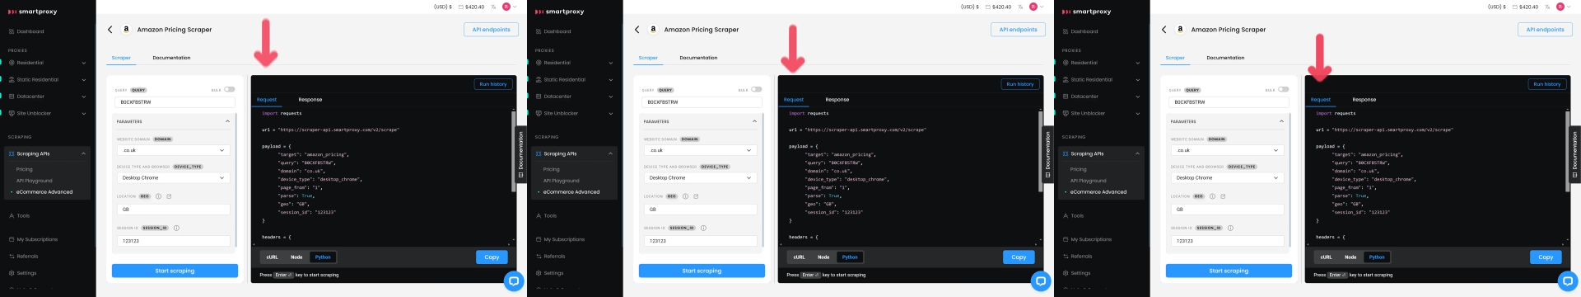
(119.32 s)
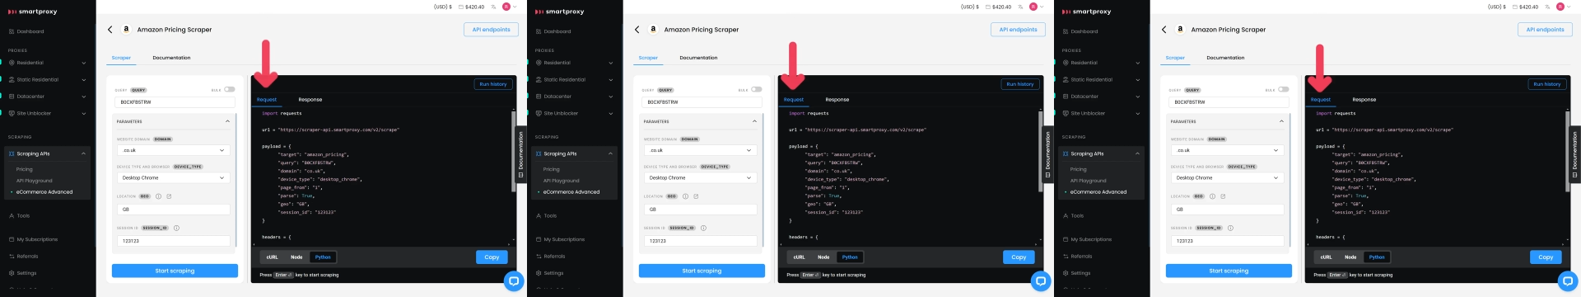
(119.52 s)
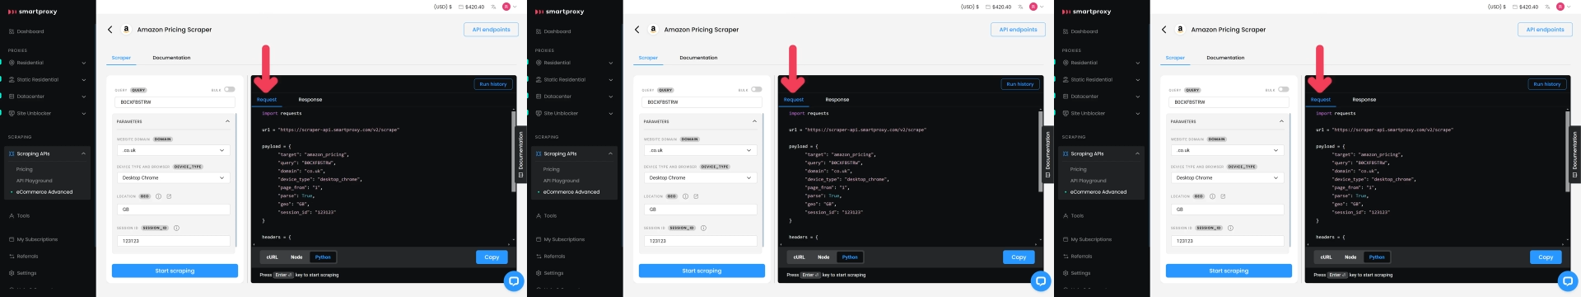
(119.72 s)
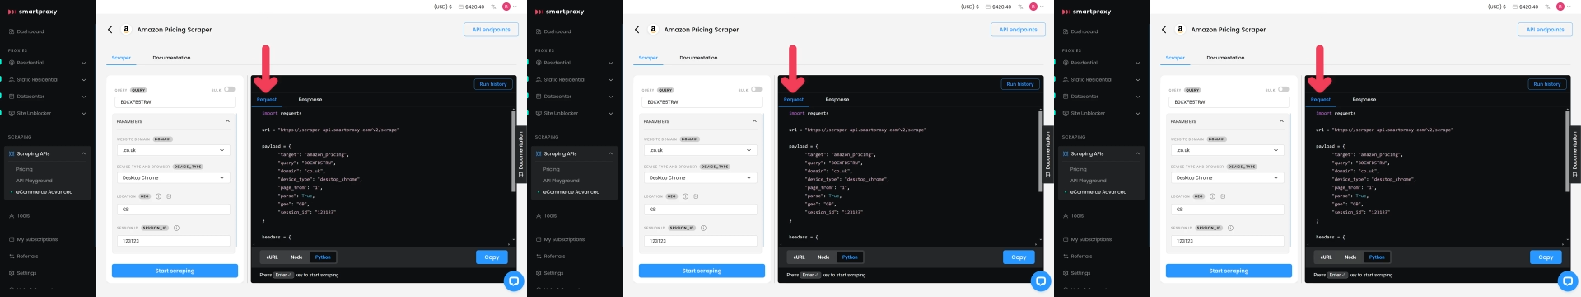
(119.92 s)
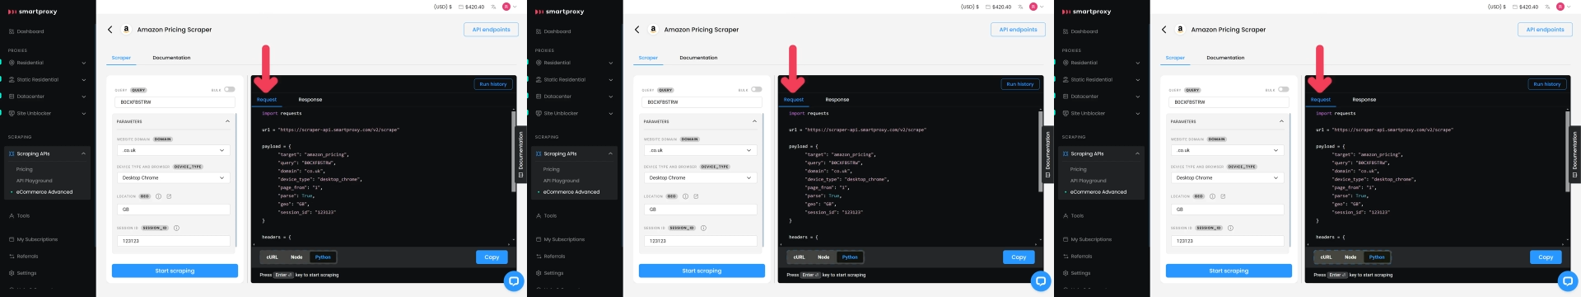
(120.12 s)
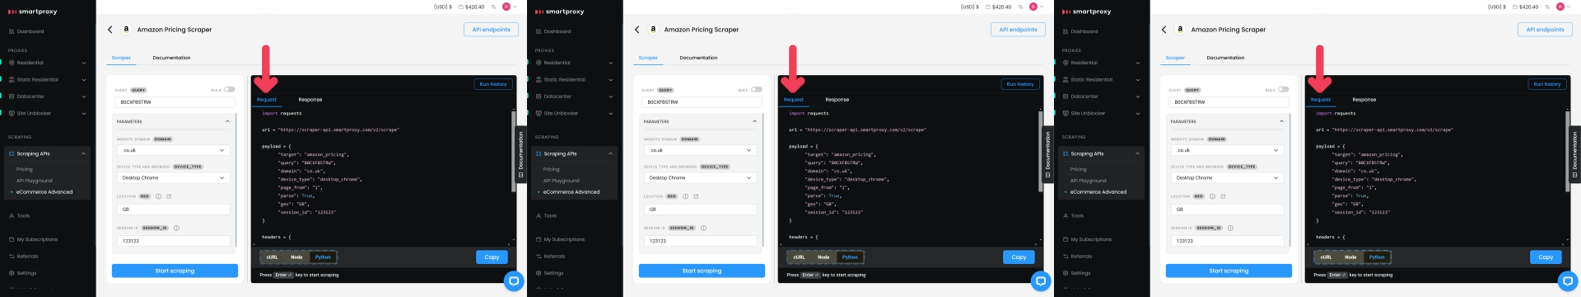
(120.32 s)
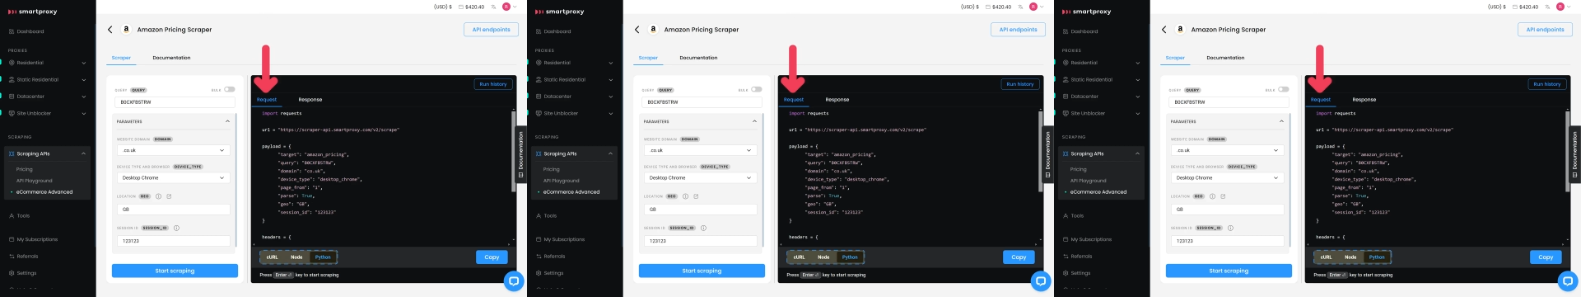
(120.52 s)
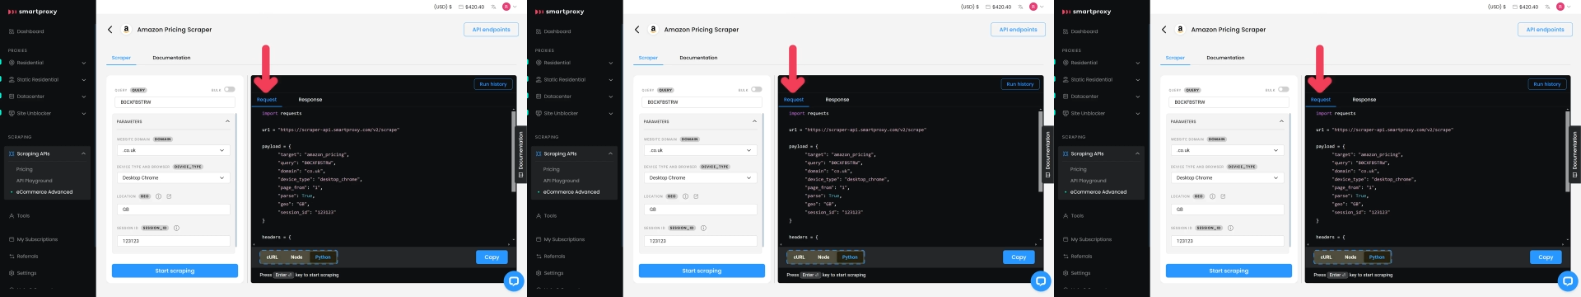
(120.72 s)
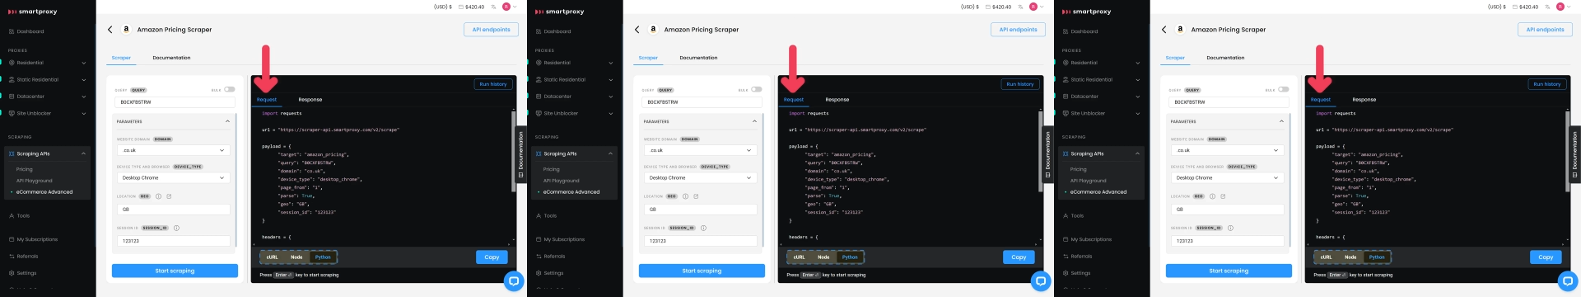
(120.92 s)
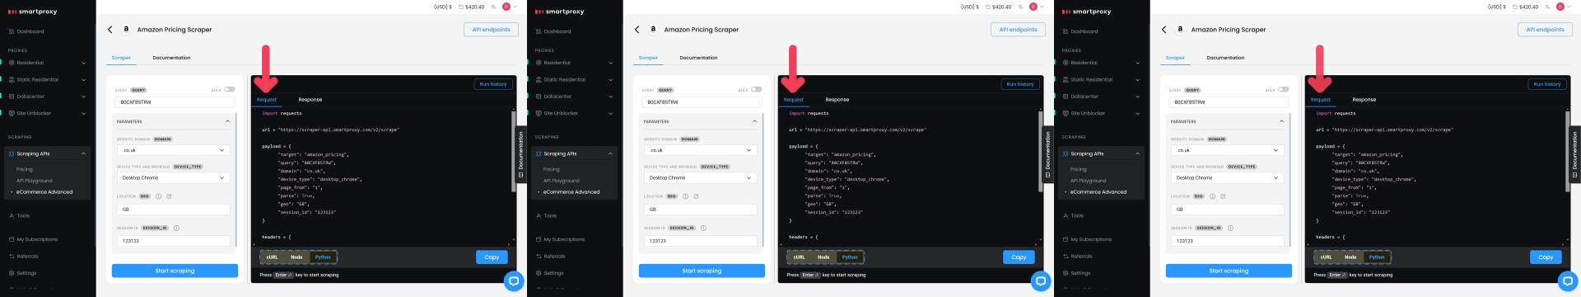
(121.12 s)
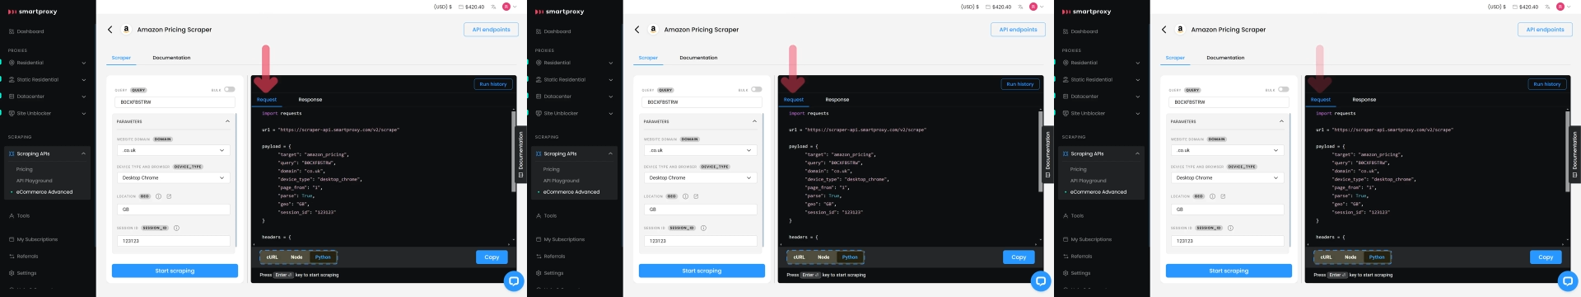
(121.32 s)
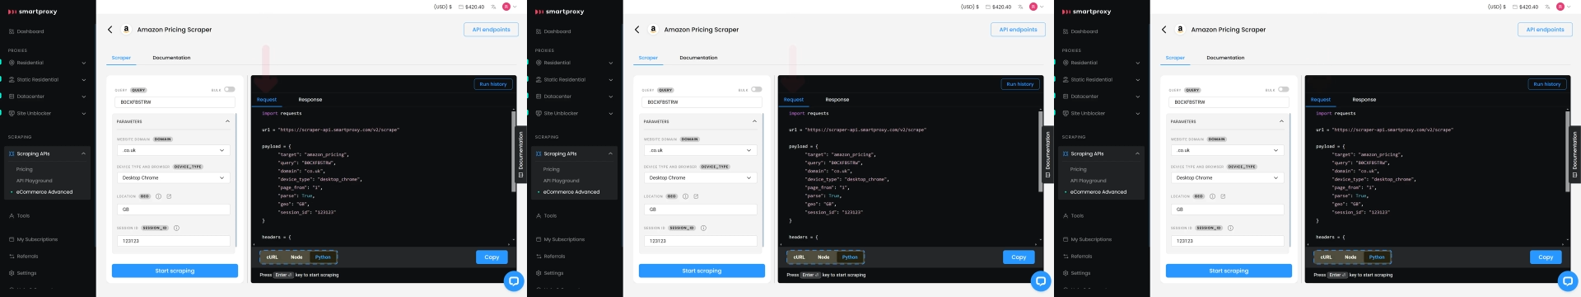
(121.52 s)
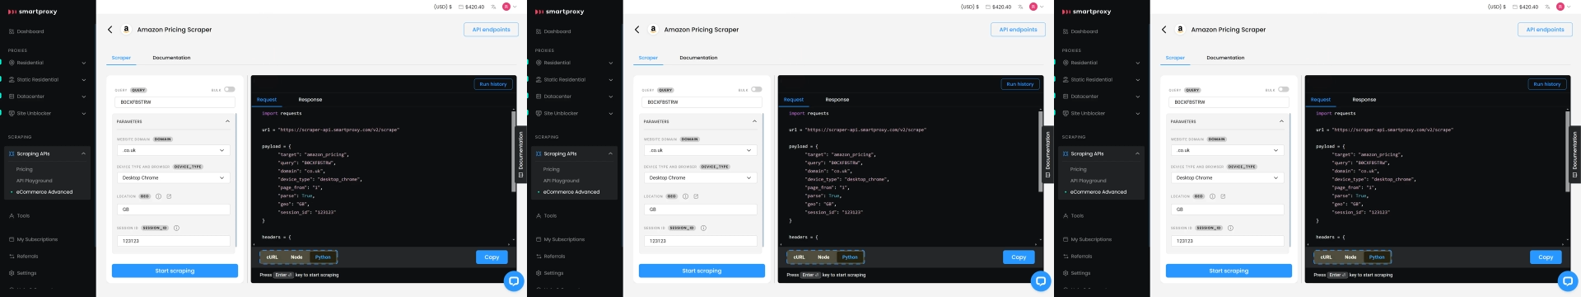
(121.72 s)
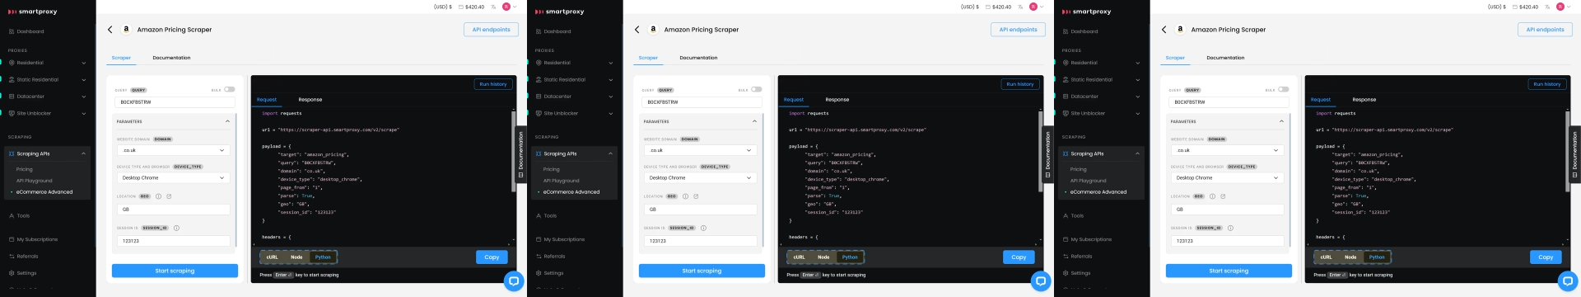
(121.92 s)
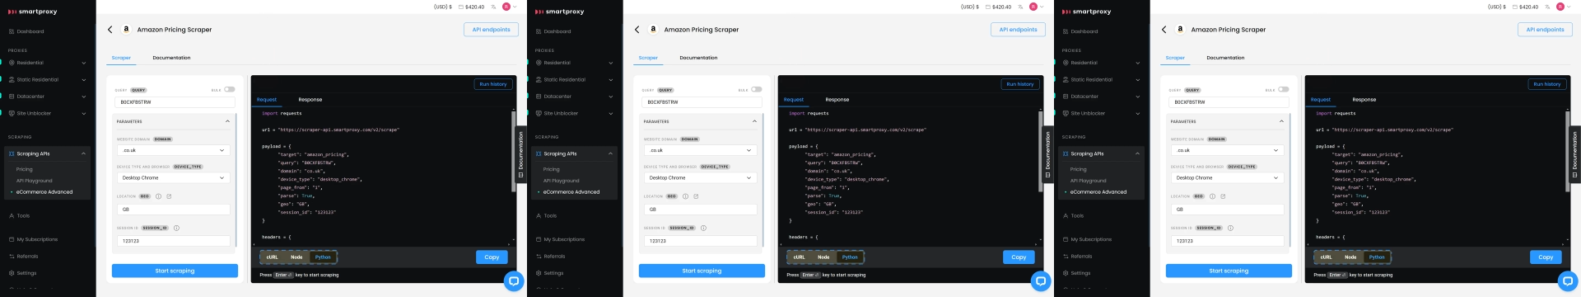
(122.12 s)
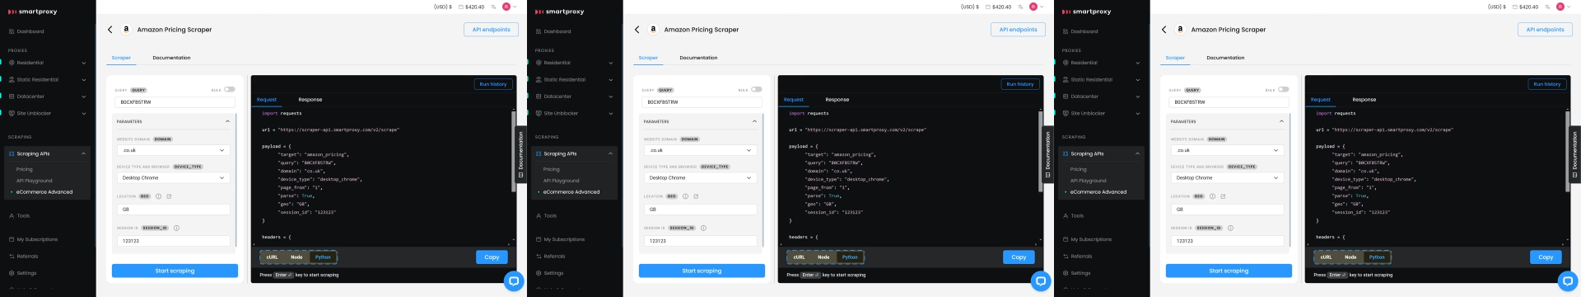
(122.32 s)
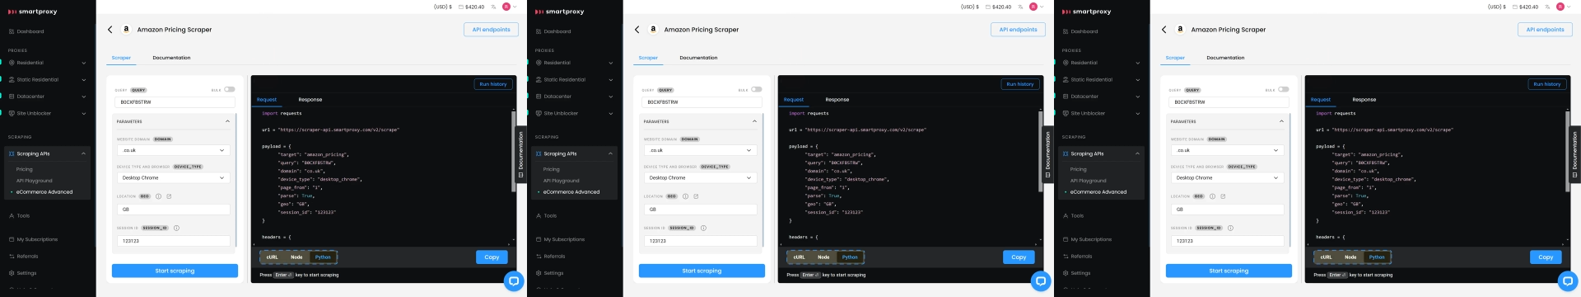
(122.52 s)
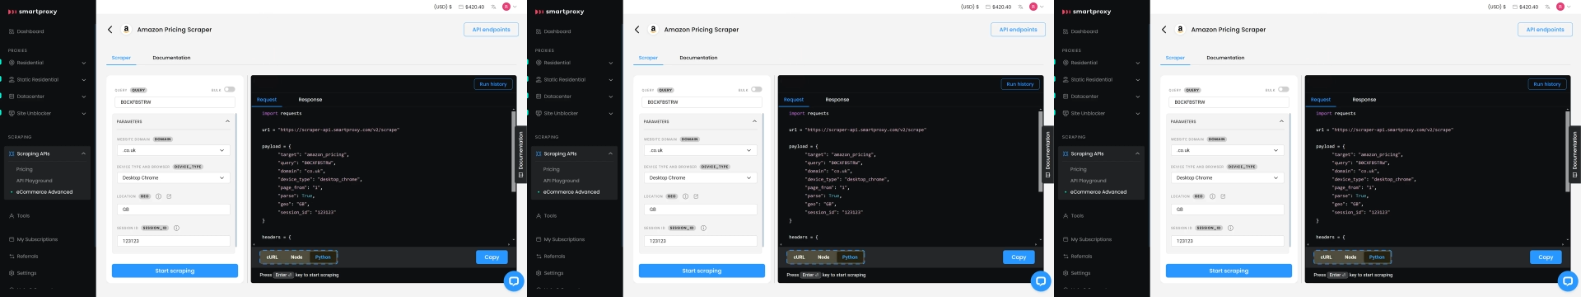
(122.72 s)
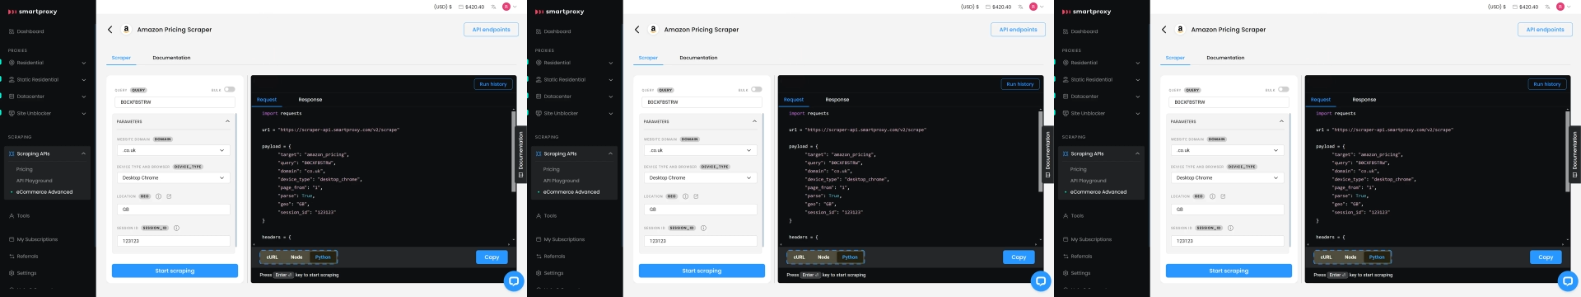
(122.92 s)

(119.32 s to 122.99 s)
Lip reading: No face is visible, so there are no lips to read.